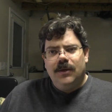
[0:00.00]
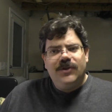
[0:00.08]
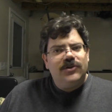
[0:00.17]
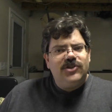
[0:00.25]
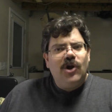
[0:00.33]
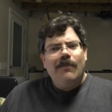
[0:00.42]

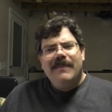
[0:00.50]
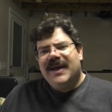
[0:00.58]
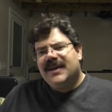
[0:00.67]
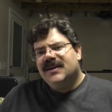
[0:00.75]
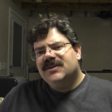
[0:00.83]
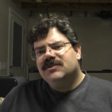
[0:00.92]
There's no
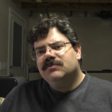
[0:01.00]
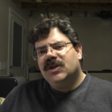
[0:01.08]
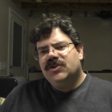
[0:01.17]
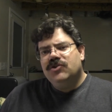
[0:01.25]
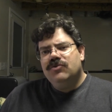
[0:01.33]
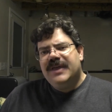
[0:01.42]
mechanism to
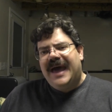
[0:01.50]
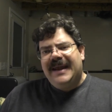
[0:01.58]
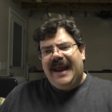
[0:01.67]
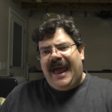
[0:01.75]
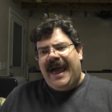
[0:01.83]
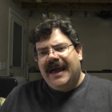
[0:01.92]
do that
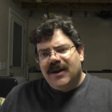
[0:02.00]
at